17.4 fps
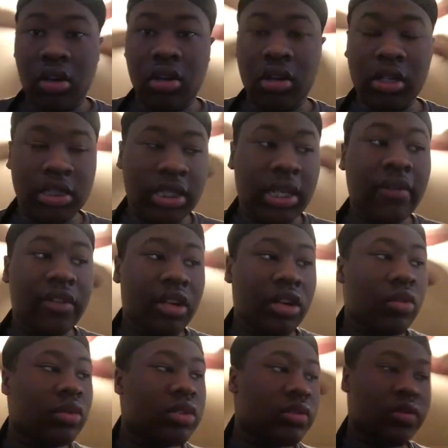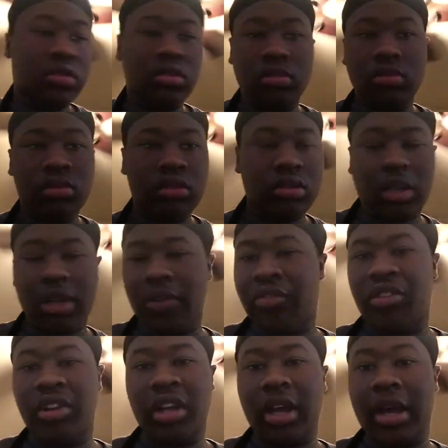Because that video was filmed, I
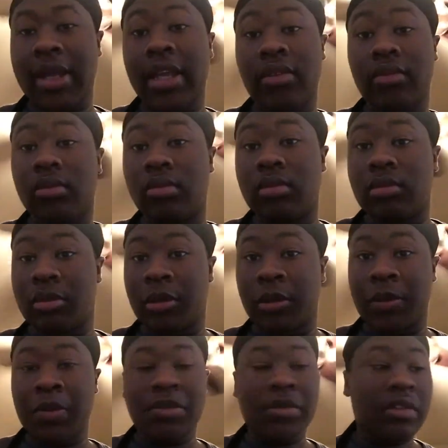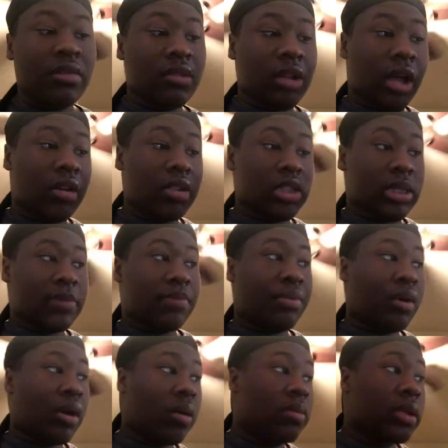forgot, I can't remember. That was like
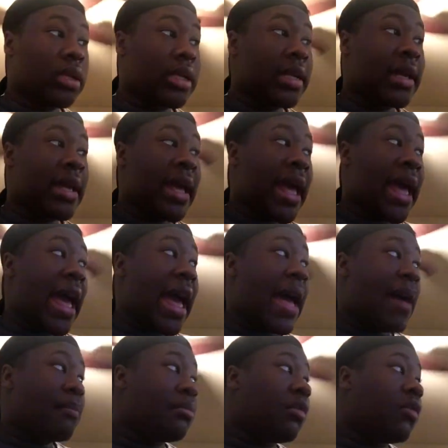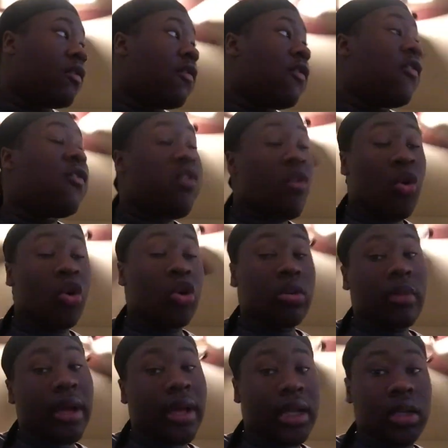probably before
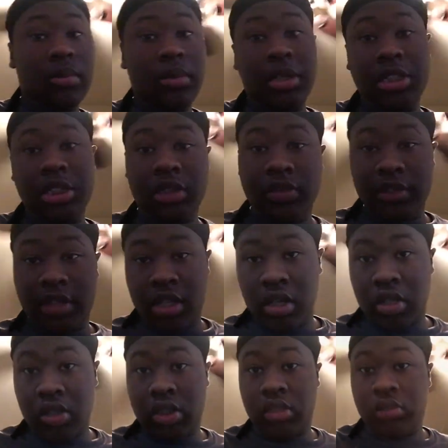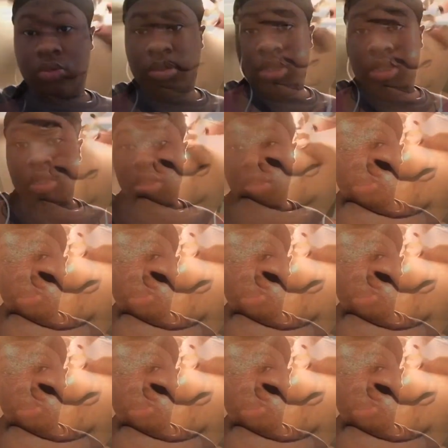my animation video, so peace.